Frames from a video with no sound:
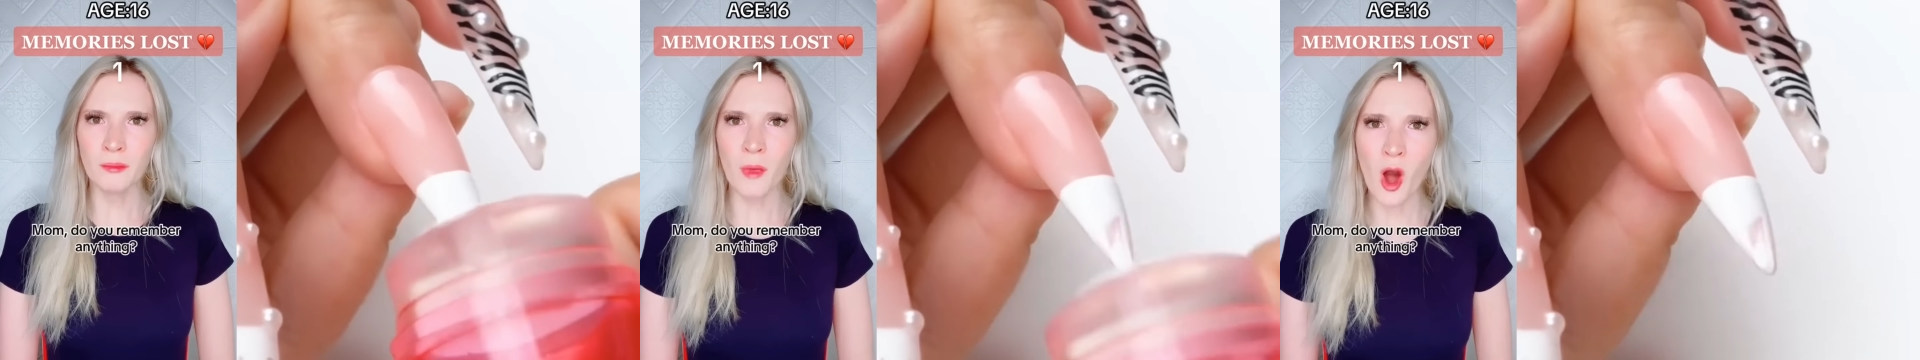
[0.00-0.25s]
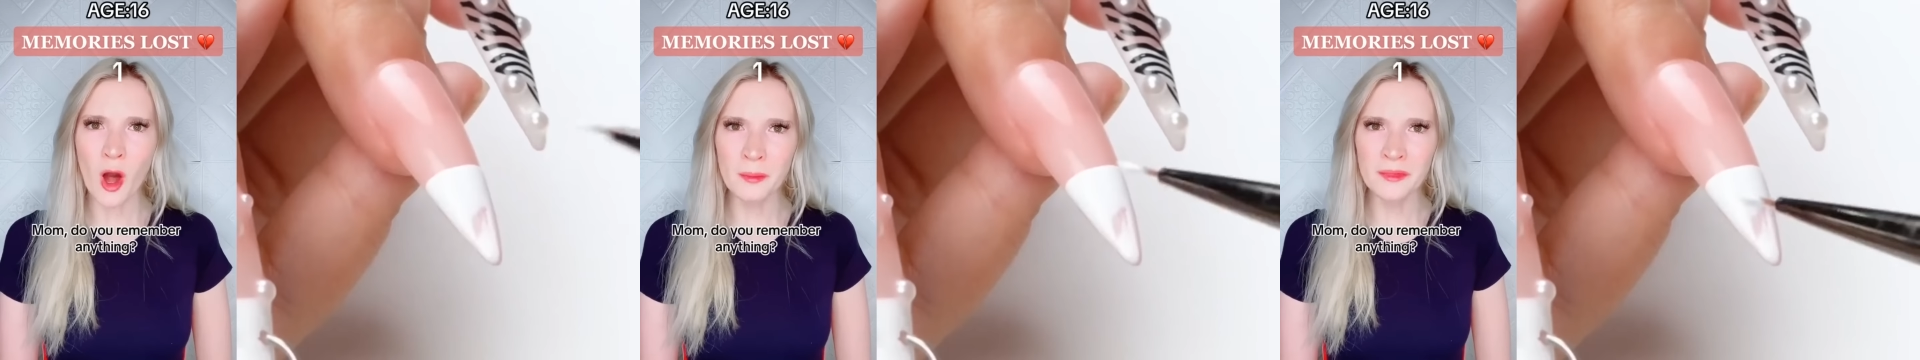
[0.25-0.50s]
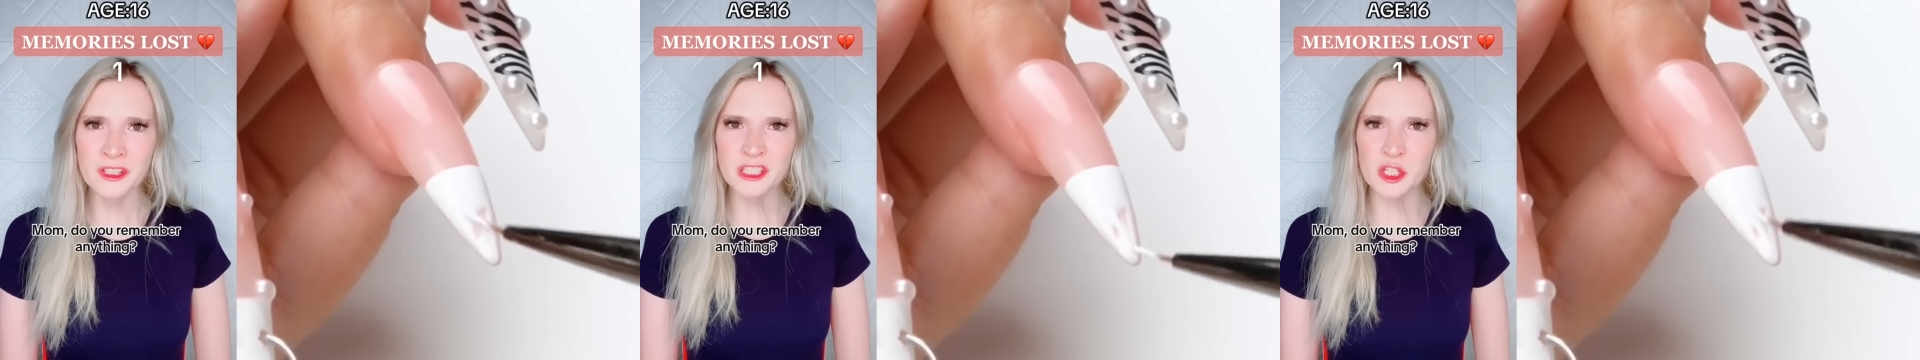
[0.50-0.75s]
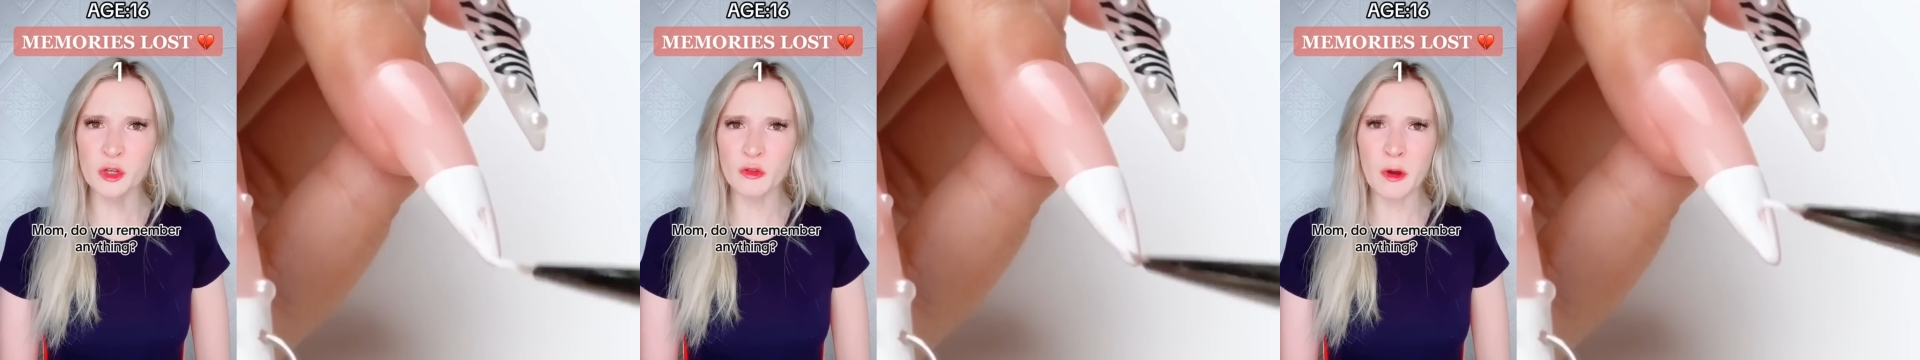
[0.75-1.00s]
Mom,
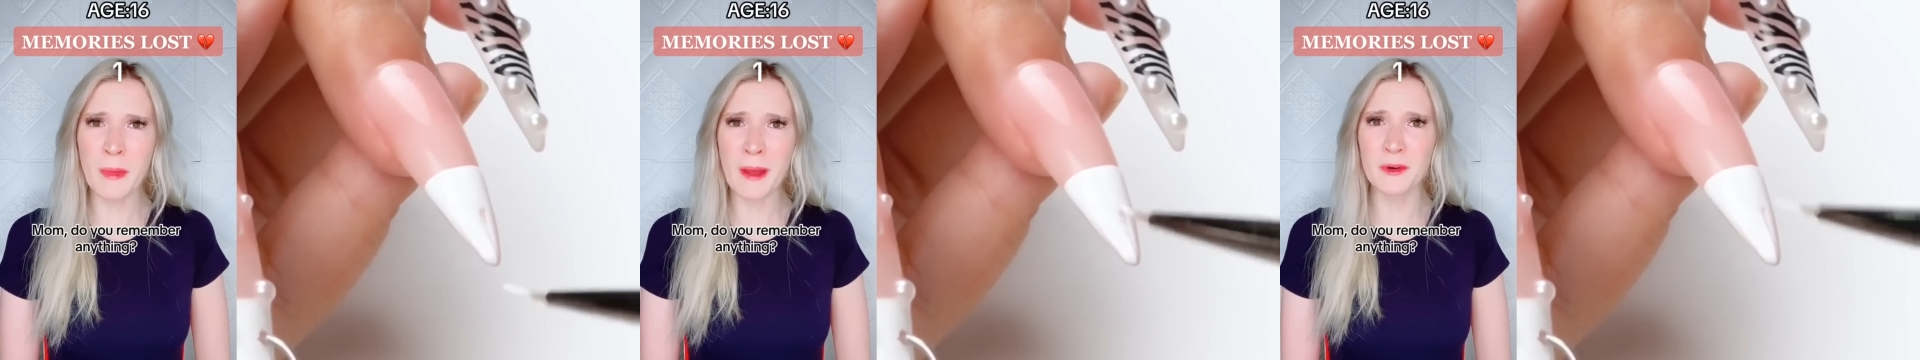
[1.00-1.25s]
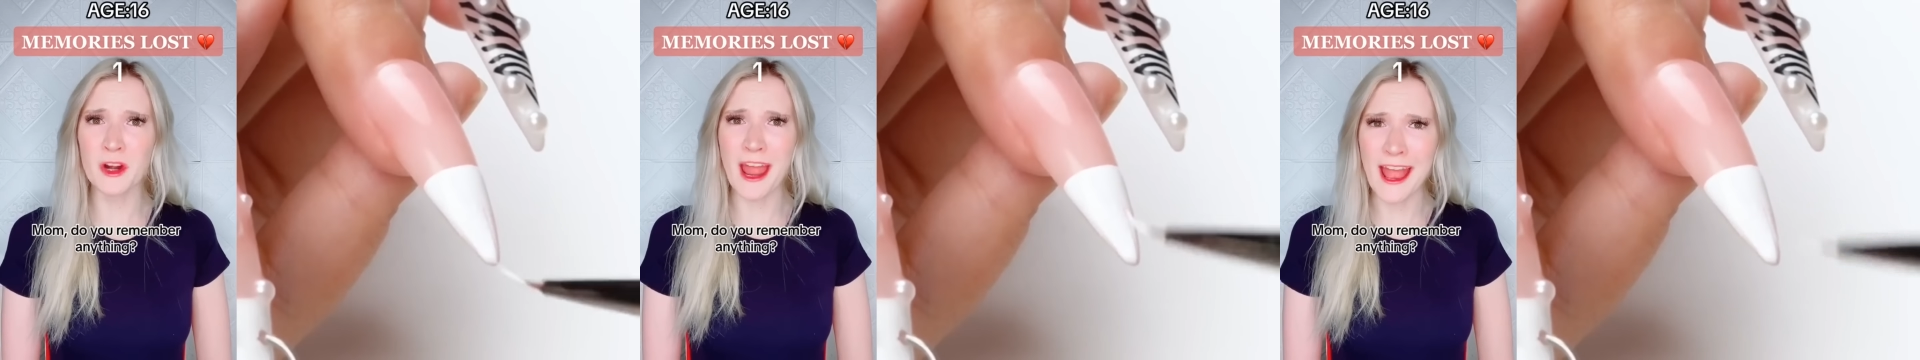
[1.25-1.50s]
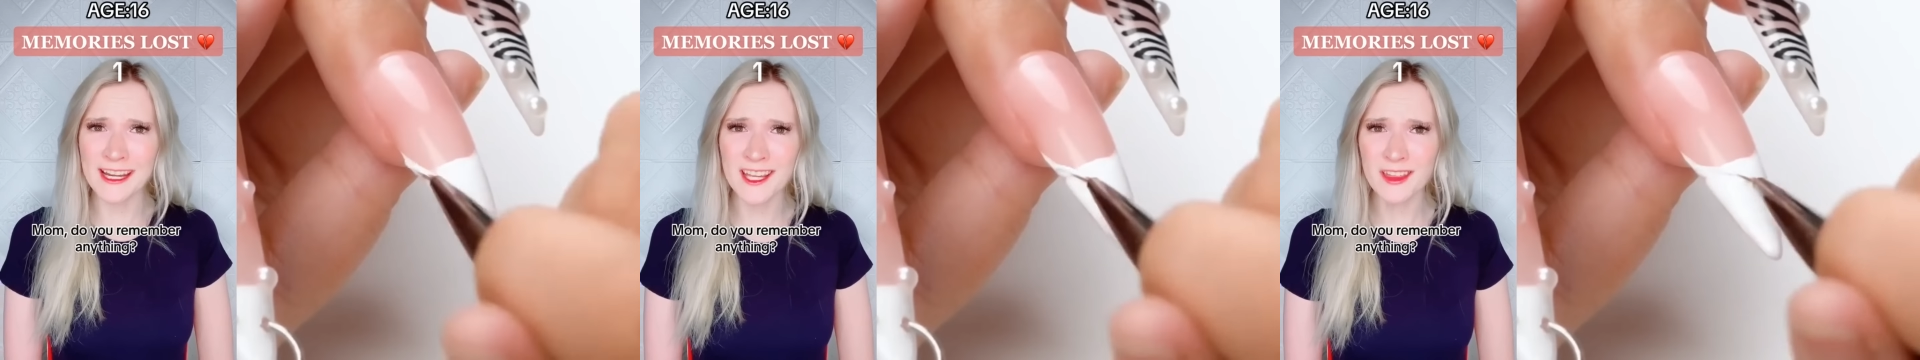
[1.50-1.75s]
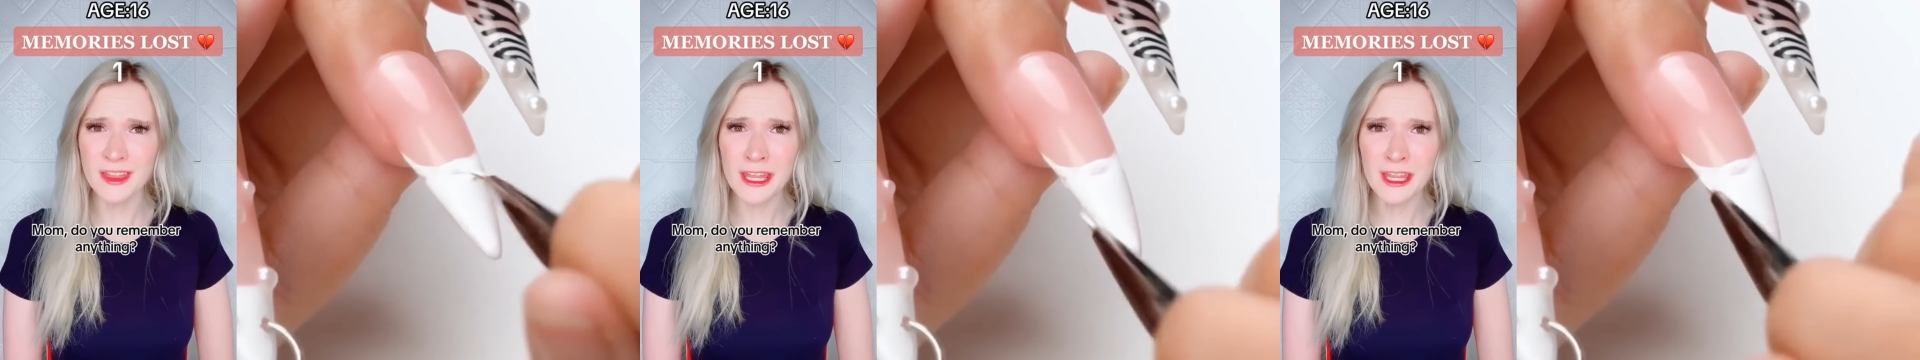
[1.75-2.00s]
do you remember
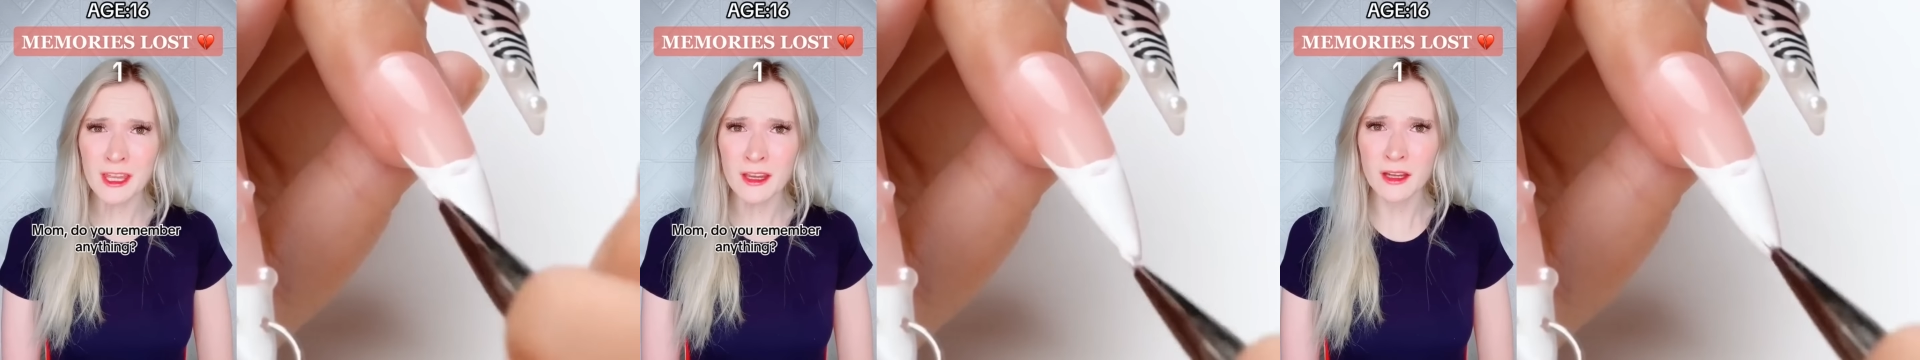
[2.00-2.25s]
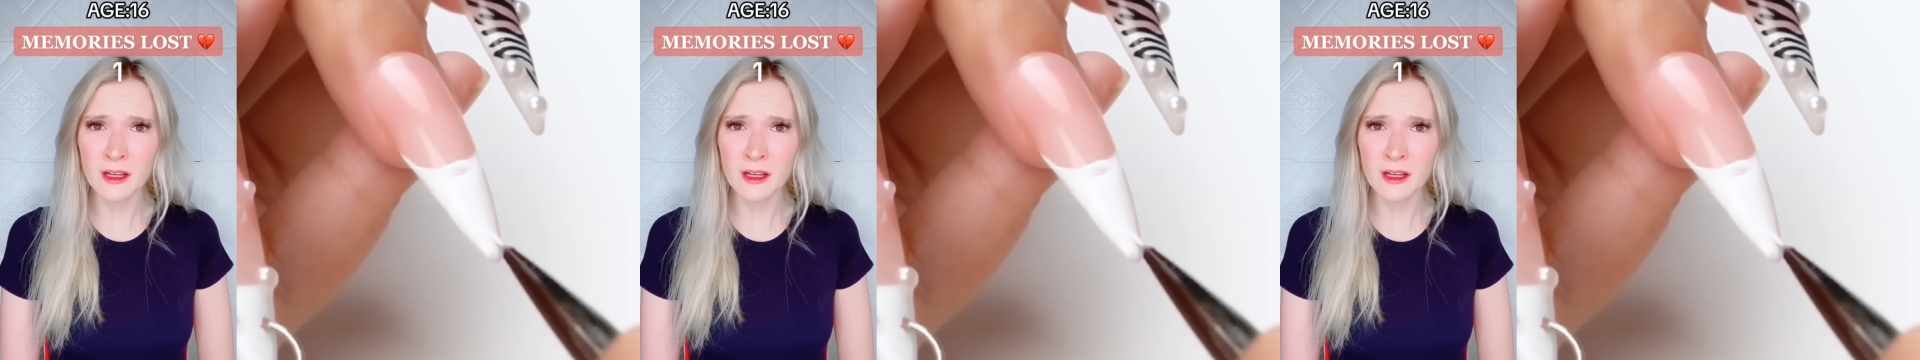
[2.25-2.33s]
anything?